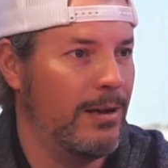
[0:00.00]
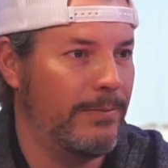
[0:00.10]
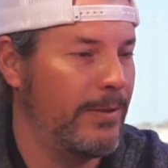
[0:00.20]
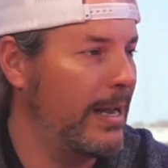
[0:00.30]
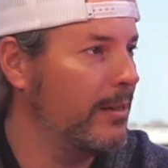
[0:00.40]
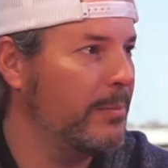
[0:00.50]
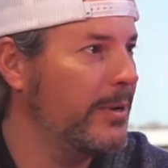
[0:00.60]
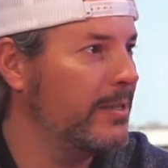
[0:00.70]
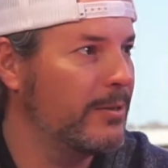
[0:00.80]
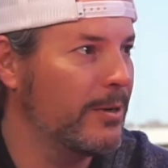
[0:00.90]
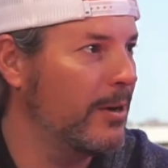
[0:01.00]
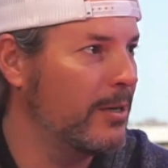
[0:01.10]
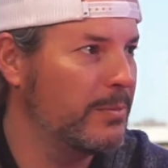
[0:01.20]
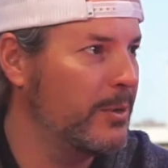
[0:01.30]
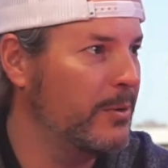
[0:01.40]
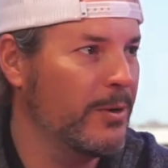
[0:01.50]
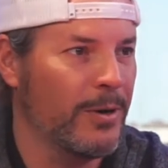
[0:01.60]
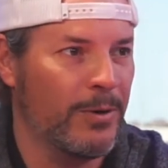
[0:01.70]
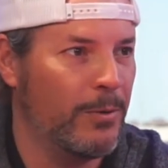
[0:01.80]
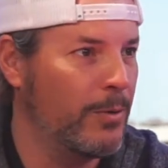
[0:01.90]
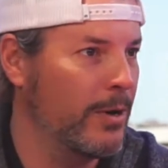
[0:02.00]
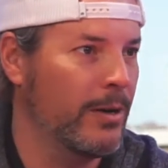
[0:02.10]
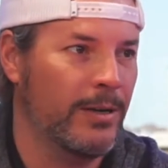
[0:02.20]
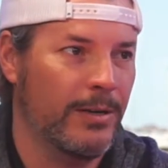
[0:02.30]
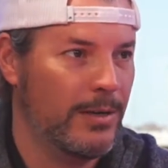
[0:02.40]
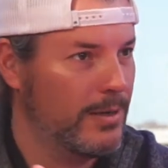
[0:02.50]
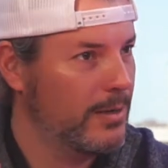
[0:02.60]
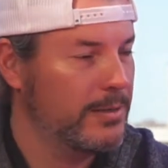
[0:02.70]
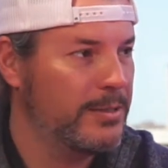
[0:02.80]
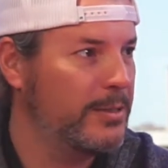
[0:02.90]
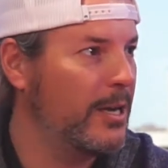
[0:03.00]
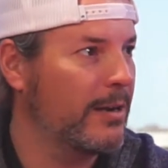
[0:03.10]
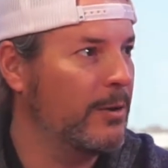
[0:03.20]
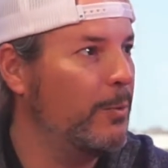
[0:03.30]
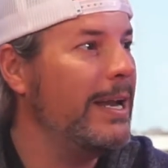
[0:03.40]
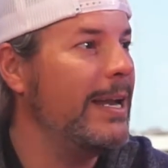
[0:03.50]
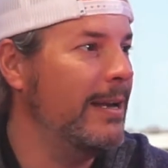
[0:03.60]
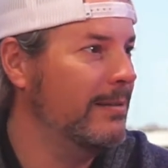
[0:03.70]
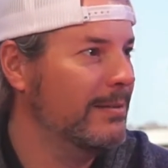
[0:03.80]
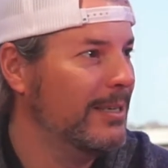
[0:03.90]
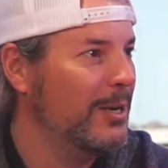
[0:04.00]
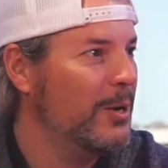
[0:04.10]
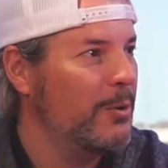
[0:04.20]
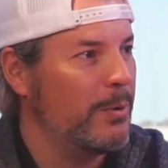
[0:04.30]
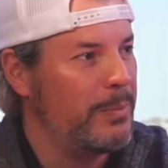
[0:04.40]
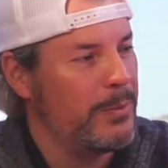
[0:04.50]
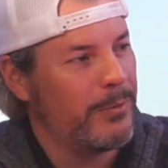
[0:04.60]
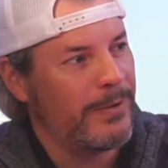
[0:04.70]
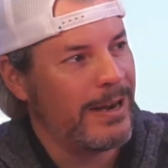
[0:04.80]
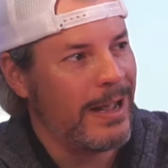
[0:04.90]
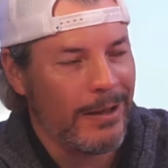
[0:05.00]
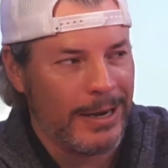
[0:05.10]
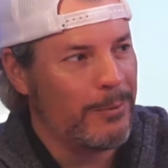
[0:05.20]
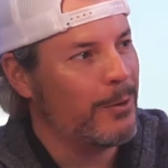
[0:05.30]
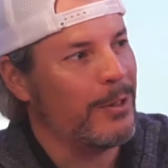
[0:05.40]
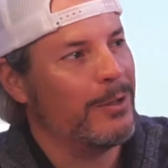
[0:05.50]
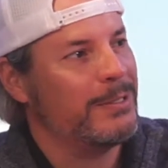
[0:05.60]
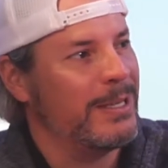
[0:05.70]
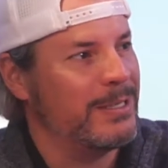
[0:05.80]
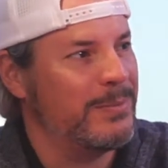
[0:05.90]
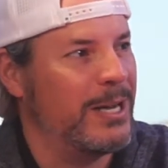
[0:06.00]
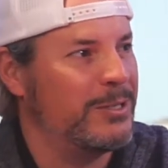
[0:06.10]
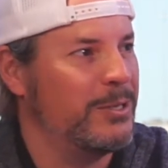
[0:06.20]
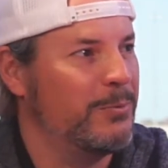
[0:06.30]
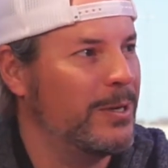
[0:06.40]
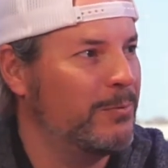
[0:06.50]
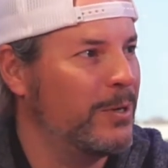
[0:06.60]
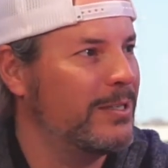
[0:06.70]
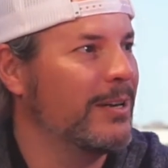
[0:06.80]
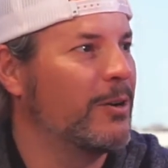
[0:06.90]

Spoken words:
philanthropist or entrepreneur or talking weed, when people find out any one of those things about you, what's their